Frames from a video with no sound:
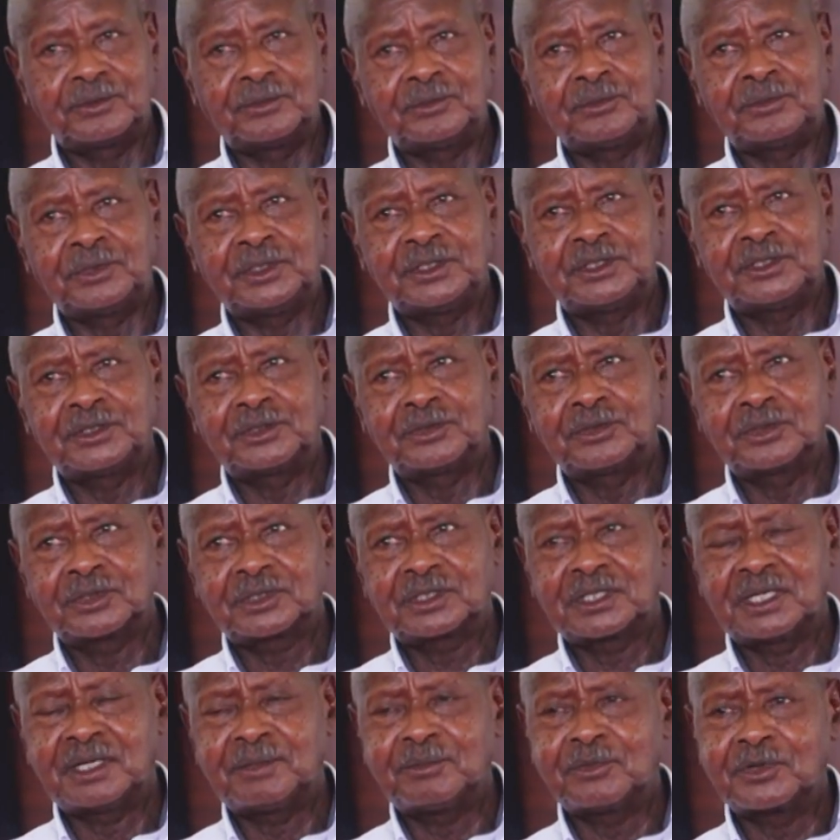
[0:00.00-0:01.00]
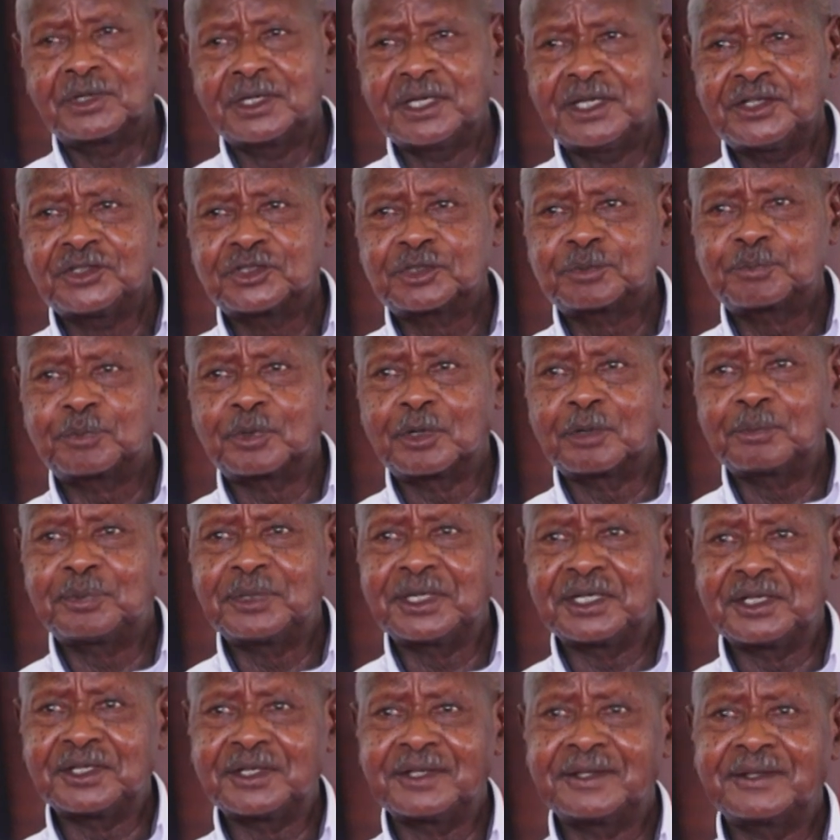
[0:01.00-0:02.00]
we did not harmonize
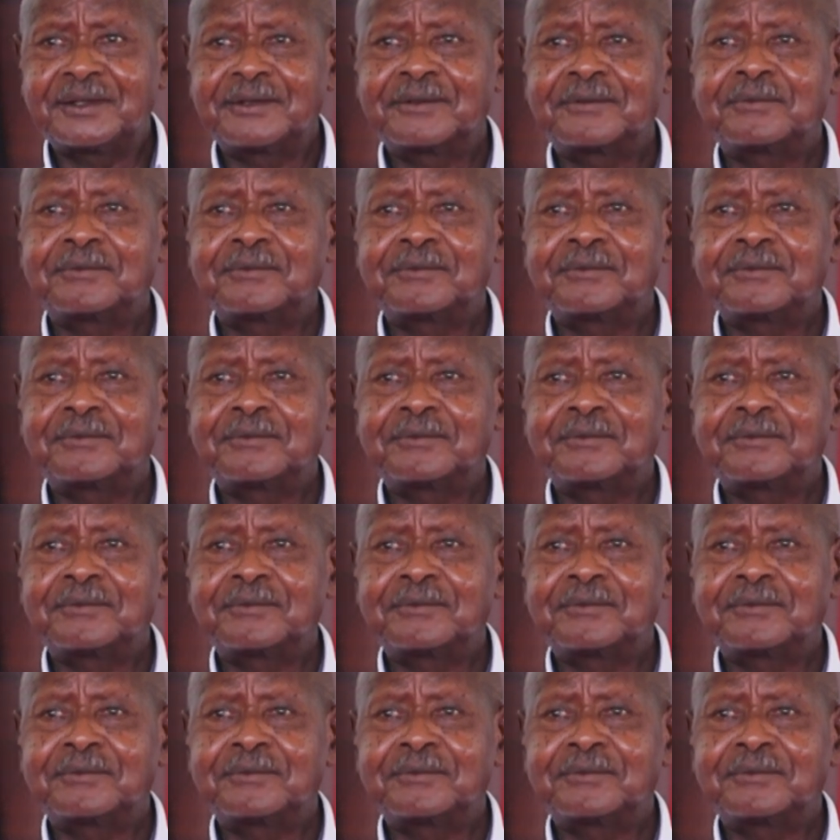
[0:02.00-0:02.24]
properly